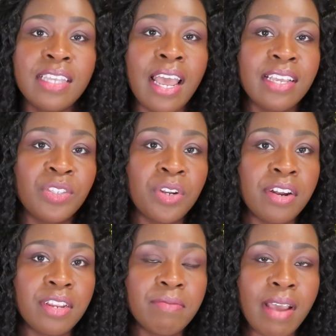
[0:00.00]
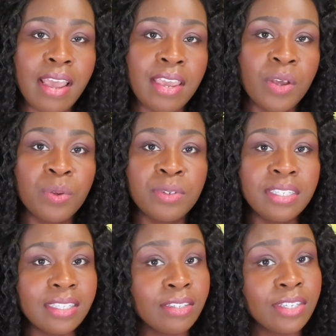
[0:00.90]
I started my own
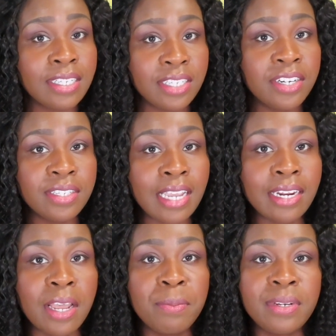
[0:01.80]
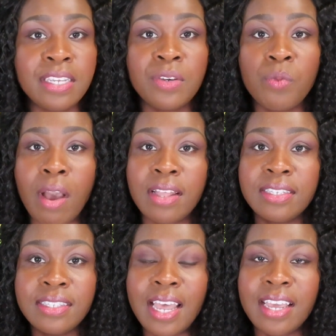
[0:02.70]
interior design company, YL
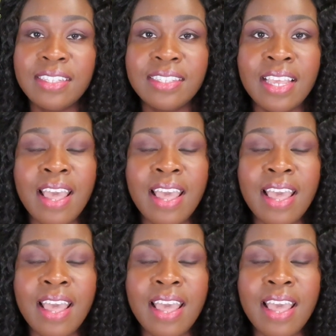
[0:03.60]
Designz,